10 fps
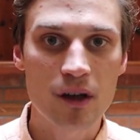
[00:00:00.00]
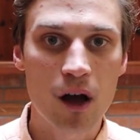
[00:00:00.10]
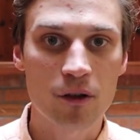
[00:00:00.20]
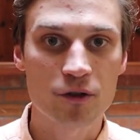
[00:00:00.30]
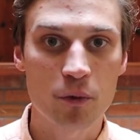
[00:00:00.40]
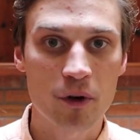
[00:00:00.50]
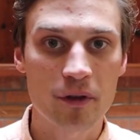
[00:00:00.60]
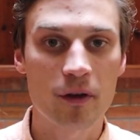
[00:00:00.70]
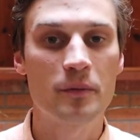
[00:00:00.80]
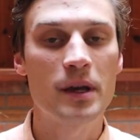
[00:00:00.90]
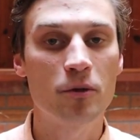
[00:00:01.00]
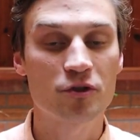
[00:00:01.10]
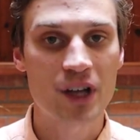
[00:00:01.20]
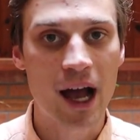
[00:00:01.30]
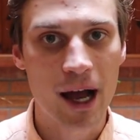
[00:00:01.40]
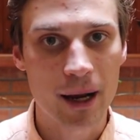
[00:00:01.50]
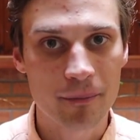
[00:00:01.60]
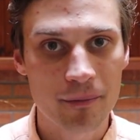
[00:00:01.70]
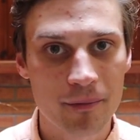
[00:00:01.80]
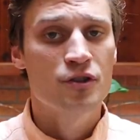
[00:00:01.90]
worth of people's time.